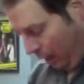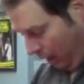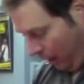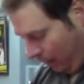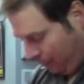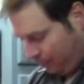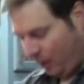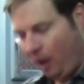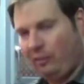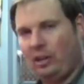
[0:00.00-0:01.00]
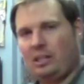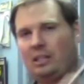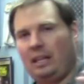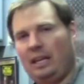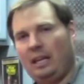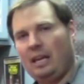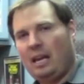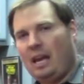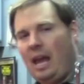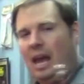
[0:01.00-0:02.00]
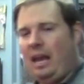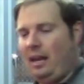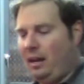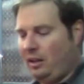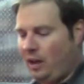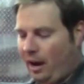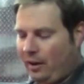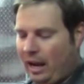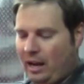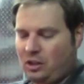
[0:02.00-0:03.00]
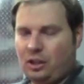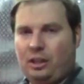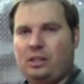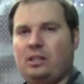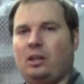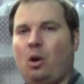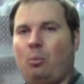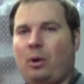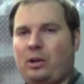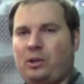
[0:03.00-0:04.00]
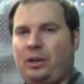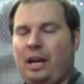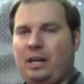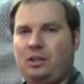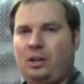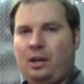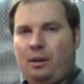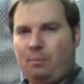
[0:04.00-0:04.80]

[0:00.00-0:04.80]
Obviously a tire gauge. This is a low pressure gauge.